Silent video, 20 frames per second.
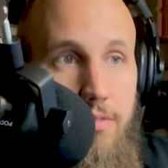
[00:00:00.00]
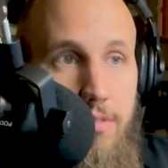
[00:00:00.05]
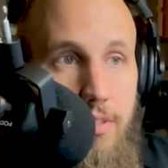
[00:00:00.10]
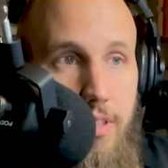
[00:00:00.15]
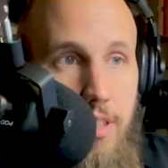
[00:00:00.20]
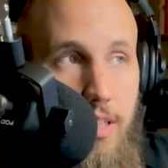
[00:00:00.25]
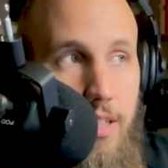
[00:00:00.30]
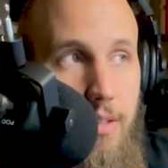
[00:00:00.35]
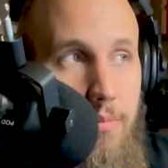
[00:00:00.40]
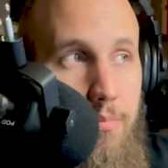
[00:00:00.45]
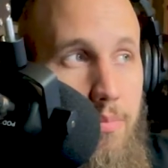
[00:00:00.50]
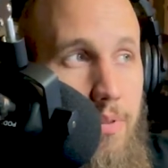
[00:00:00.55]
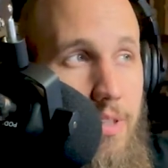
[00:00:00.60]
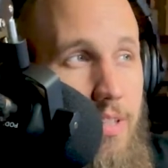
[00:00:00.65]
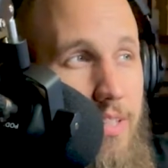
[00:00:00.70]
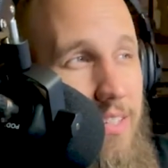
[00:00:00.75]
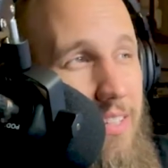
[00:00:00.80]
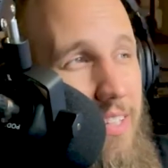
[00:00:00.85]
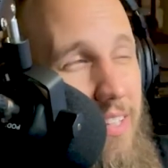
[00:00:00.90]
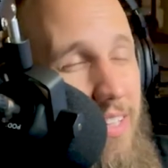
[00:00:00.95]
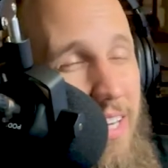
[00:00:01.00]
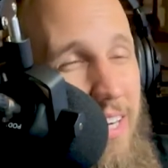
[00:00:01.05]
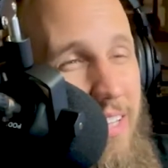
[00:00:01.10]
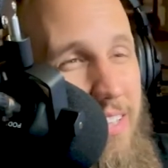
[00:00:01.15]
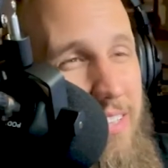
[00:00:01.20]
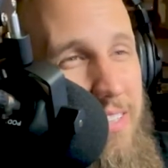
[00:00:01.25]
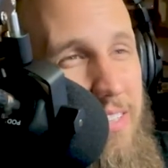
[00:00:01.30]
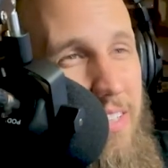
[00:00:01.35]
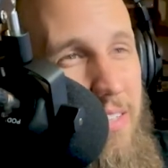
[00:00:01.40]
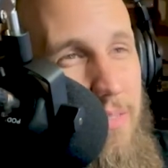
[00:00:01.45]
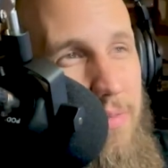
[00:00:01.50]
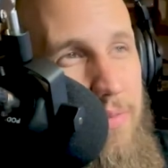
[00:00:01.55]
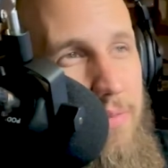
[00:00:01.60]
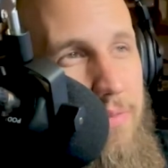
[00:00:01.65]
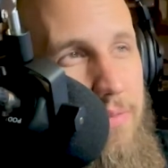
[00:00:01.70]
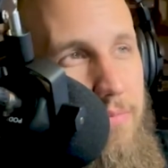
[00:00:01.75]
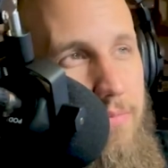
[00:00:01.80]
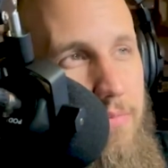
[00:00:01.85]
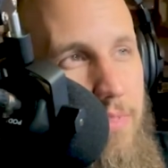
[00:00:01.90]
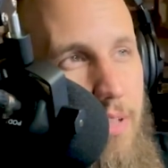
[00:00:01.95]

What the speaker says: but a lot of the stuff,